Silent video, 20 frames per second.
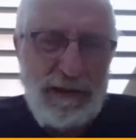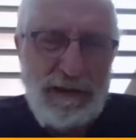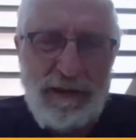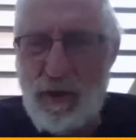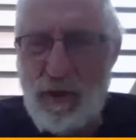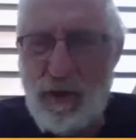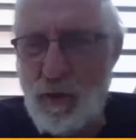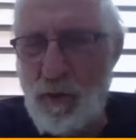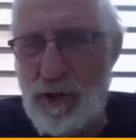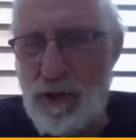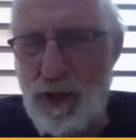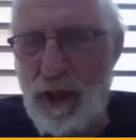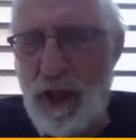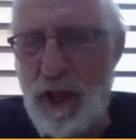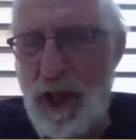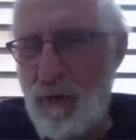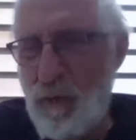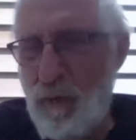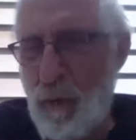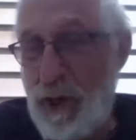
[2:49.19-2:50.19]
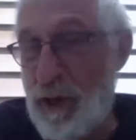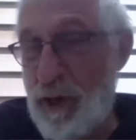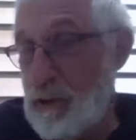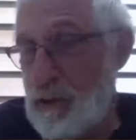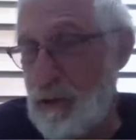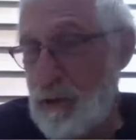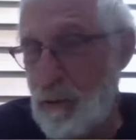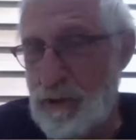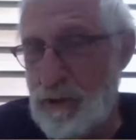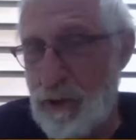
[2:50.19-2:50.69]
So in a lot of ways,
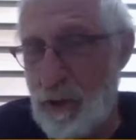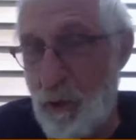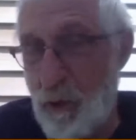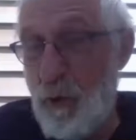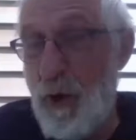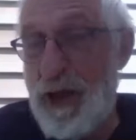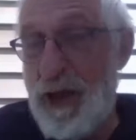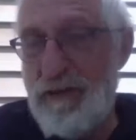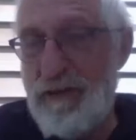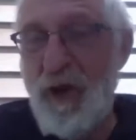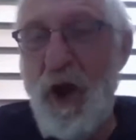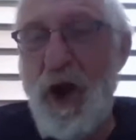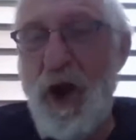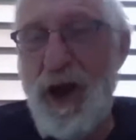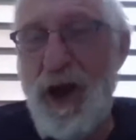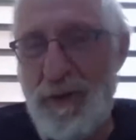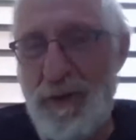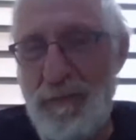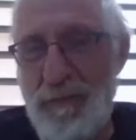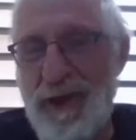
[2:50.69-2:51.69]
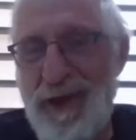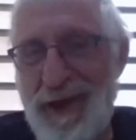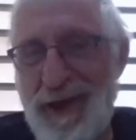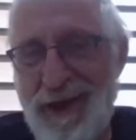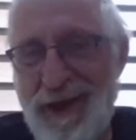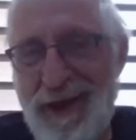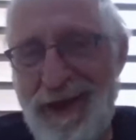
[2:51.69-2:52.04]
it was a great time. You